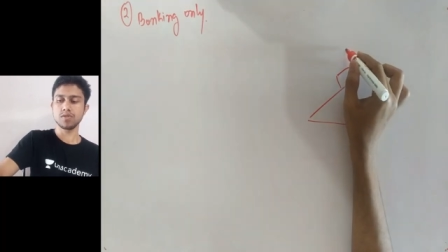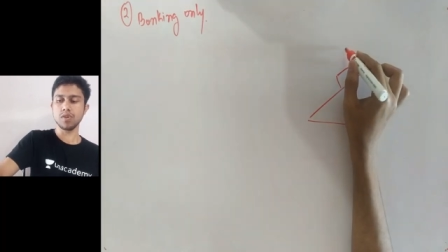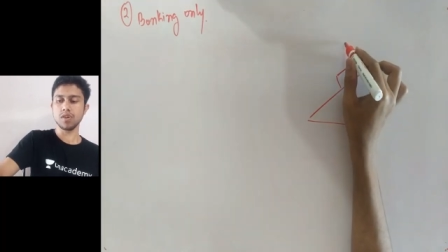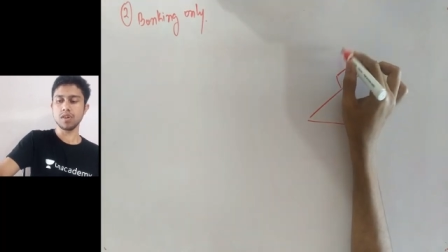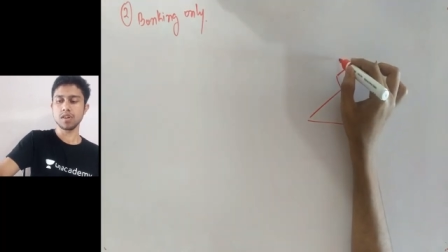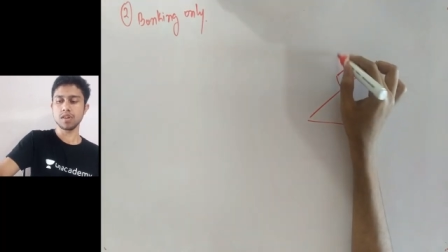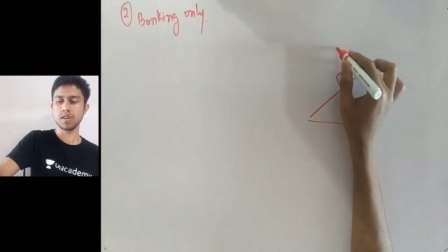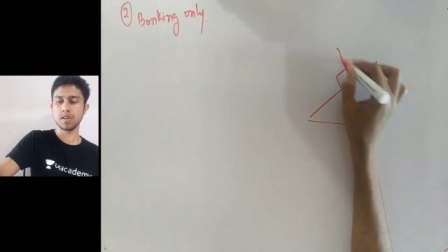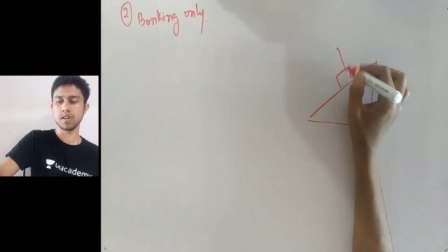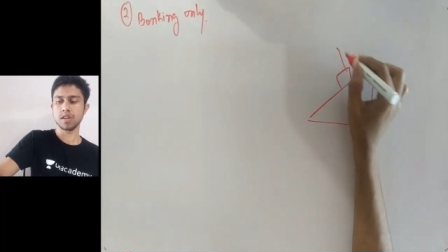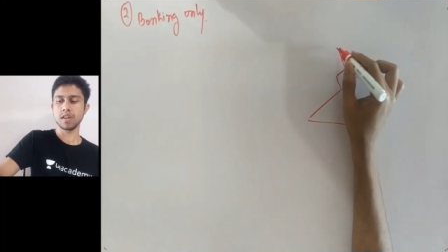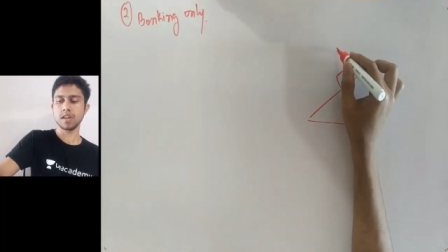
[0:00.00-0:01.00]
So
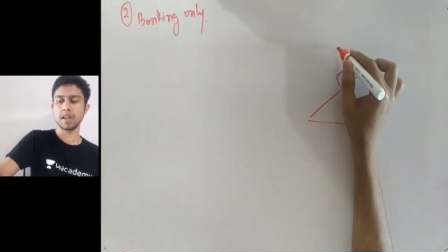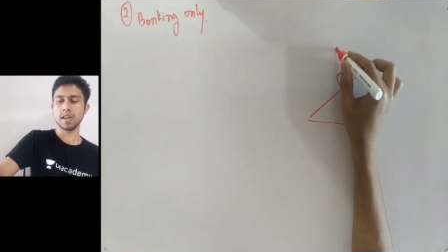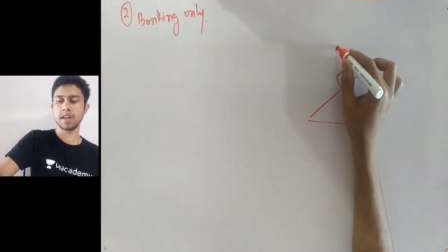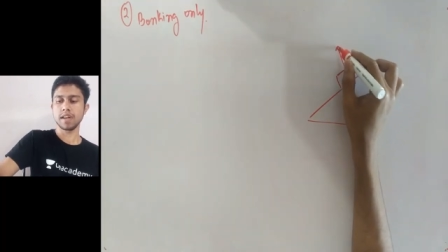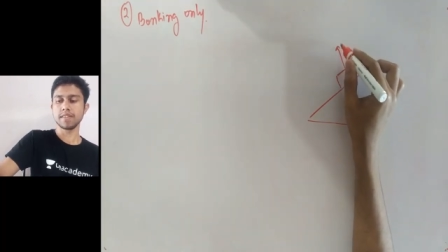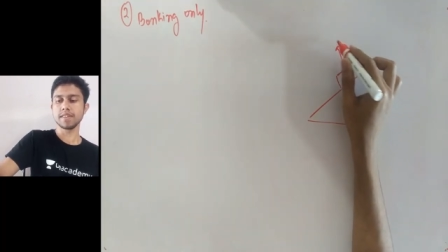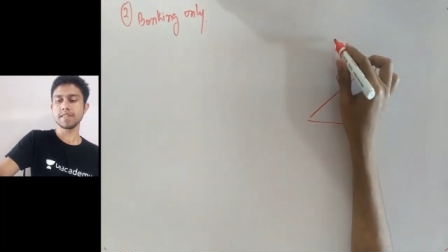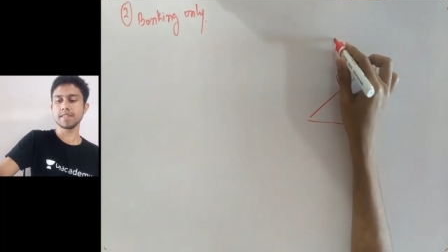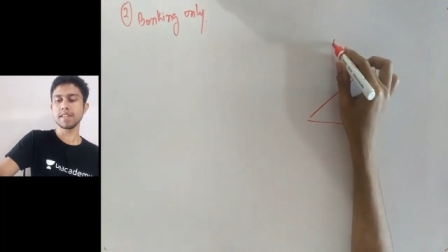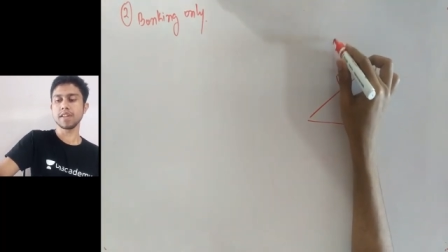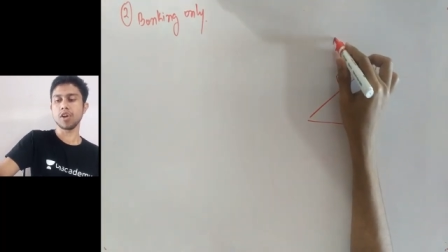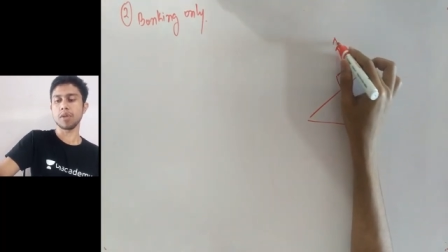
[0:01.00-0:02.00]

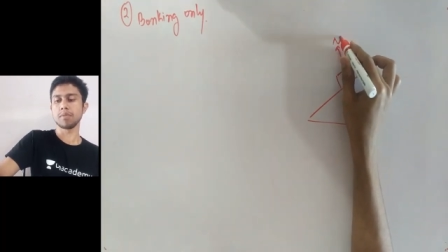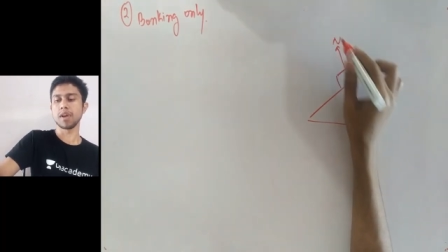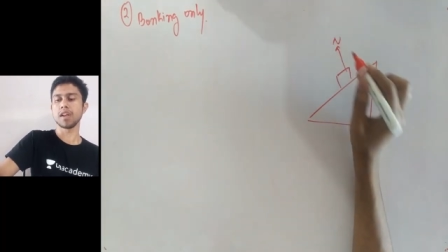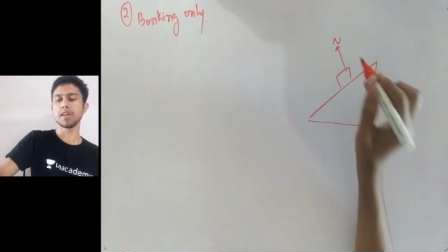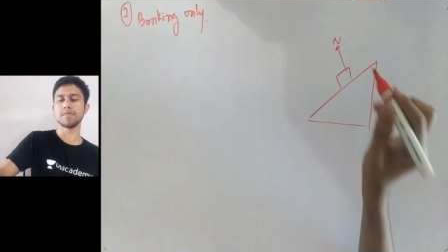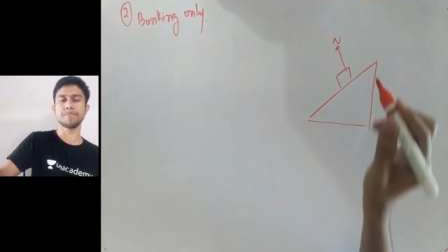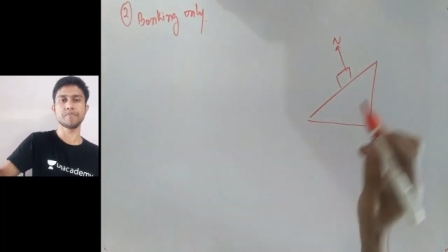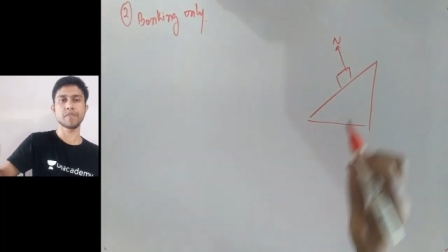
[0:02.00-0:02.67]
this is the normal.